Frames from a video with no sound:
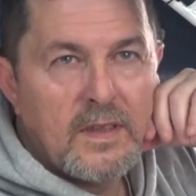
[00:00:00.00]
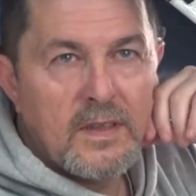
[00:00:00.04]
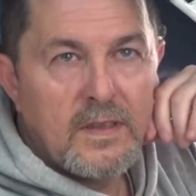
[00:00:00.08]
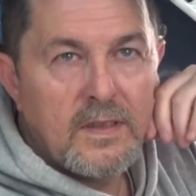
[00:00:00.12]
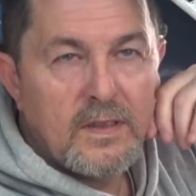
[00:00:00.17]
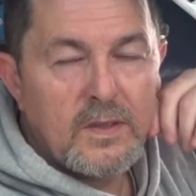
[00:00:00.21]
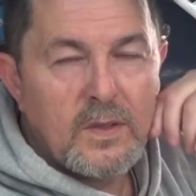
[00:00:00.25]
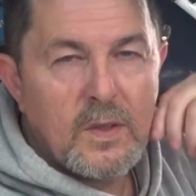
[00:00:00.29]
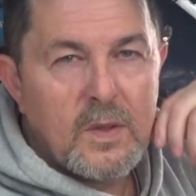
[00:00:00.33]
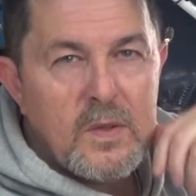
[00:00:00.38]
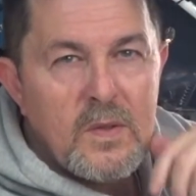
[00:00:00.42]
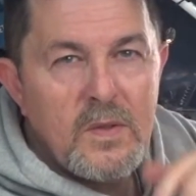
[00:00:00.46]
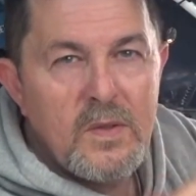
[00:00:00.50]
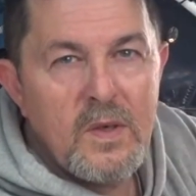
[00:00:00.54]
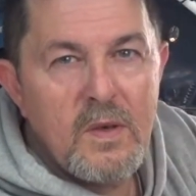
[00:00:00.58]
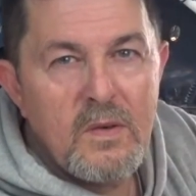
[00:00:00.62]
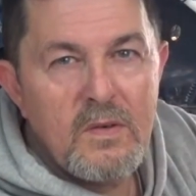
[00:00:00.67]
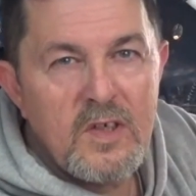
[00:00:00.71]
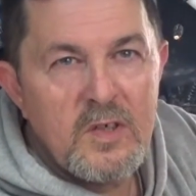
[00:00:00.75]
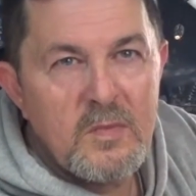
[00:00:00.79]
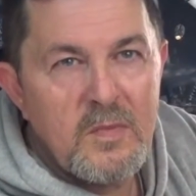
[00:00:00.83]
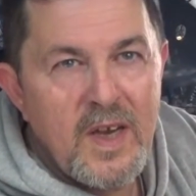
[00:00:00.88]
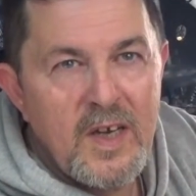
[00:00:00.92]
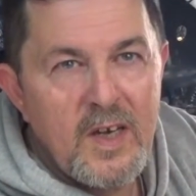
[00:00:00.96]
So who
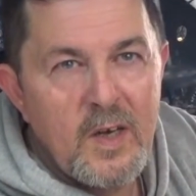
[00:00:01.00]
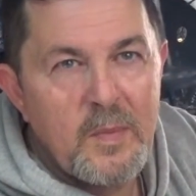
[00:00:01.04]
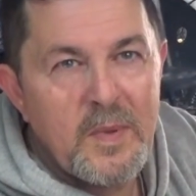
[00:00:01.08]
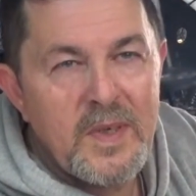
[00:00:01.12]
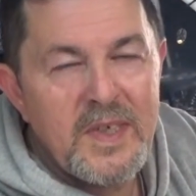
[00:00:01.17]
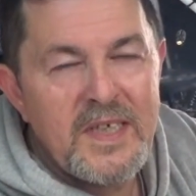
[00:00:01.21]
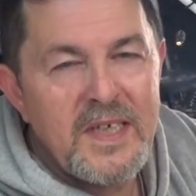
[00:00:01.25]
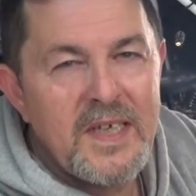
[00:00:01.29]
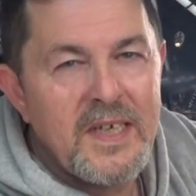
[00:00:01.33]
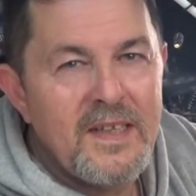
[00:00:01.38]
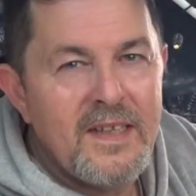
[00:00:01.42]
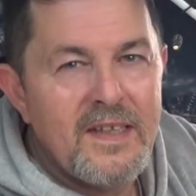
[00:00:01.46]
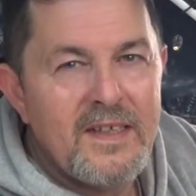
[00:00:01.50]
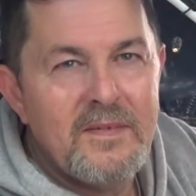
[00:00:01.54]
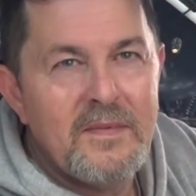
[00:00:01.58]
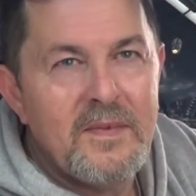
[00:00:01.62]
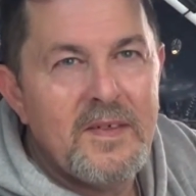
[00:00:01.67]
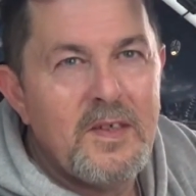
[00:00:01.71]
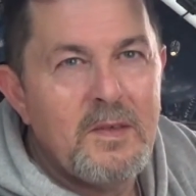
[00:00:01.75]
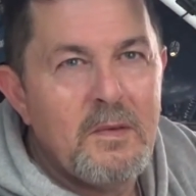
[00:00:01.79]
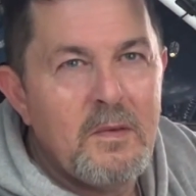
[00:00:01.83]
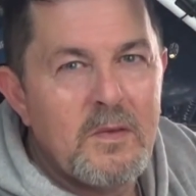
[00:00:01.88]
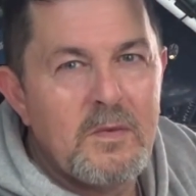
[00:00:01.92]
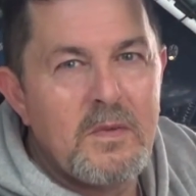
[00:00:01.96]
knows, you might not be seeing this
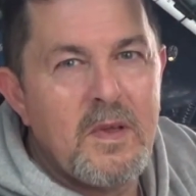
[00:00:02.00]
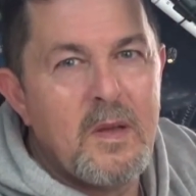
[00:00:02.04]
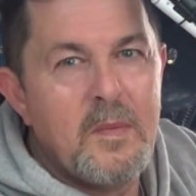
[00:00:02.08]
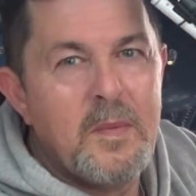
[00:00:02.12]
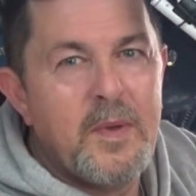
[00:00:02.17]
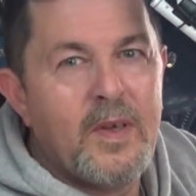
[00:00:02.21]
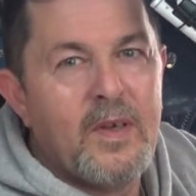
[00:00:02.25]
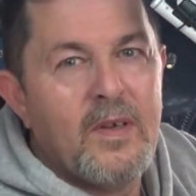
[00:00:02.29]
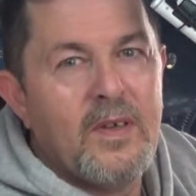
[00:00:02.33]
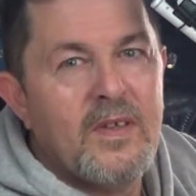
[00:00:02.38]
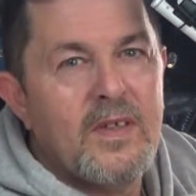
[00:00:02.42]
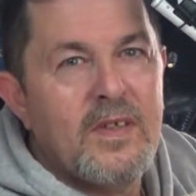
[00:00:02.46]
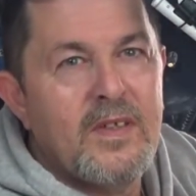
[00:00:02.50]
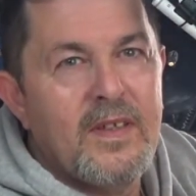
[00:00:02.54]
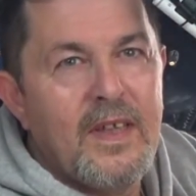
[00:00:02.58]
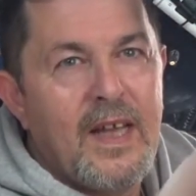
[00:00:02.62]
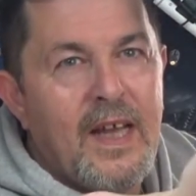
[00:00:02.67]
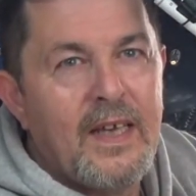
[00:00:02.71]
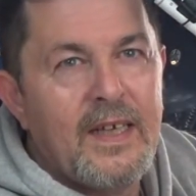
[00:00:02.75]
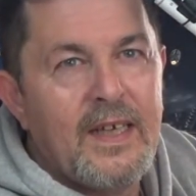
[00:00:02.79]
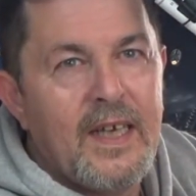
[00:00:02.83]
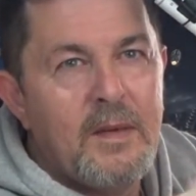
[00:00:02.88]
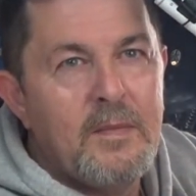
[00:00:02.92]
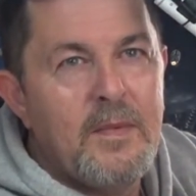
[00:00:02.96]
video as well because
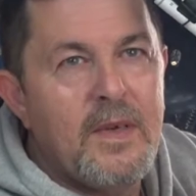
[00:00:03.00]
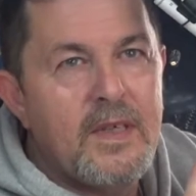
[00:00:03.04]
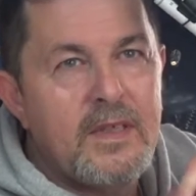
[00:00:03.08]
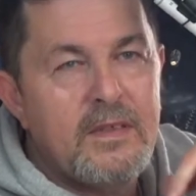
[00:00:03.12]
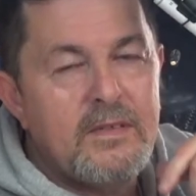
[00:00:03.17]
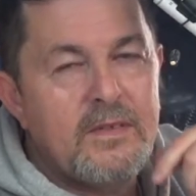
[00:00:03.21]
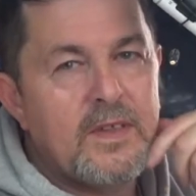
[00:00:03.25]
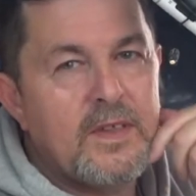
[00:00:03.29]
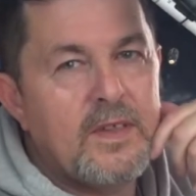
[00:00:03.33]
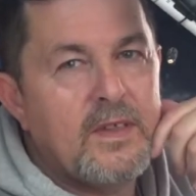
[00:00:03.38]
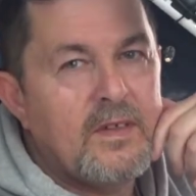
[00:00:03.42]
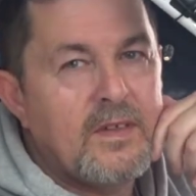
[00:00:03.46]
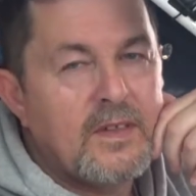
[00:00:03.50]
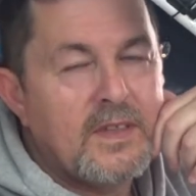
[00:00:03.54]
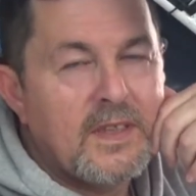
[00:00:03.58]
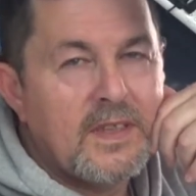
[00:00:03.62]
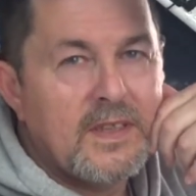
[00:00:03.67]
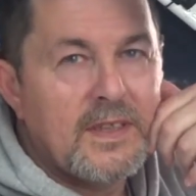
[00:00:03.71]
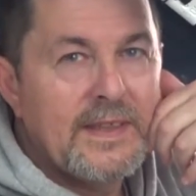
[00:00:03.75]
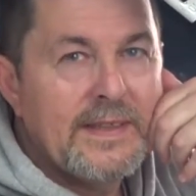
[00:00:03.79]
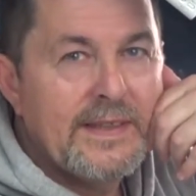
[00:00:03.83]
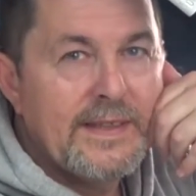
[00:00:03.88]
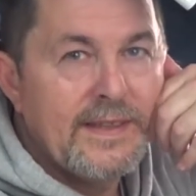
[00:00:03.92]
that camera hasn't recorded.